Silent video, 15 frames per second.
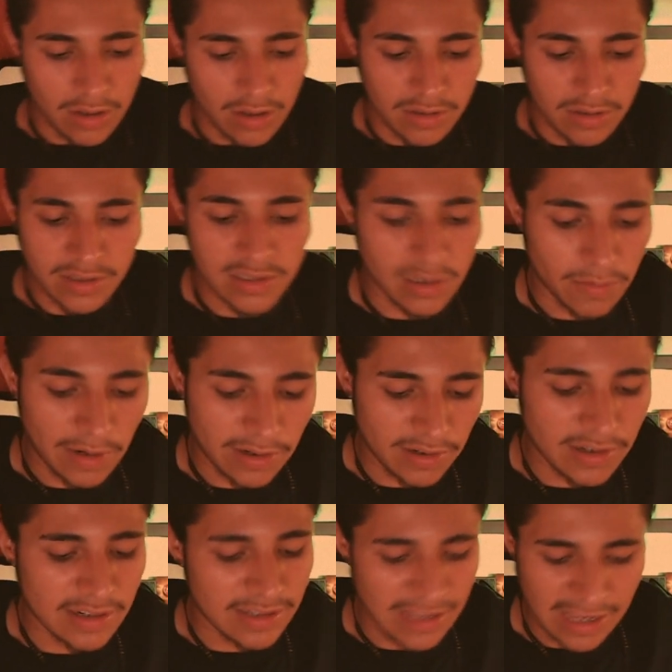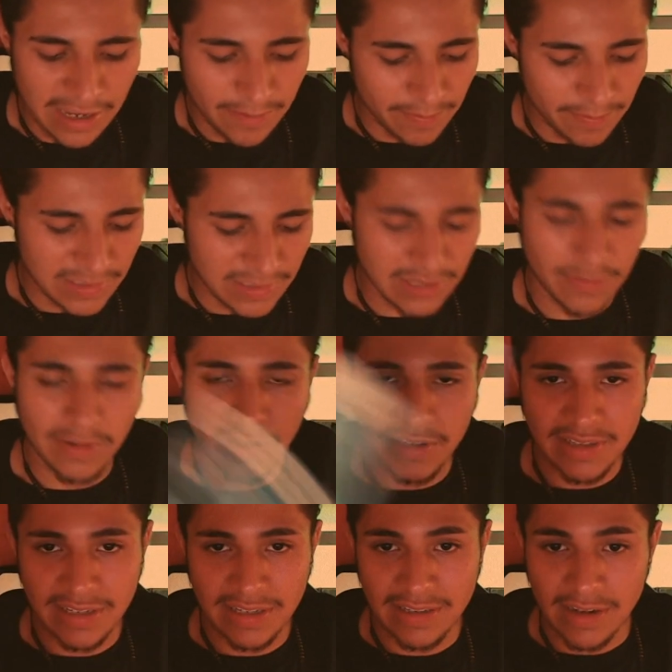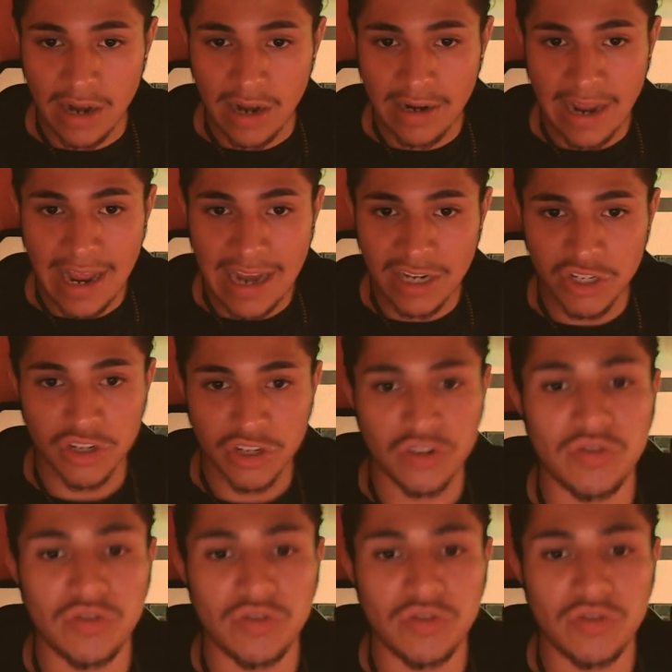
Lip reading: Surrender, yep, surrender to non-action.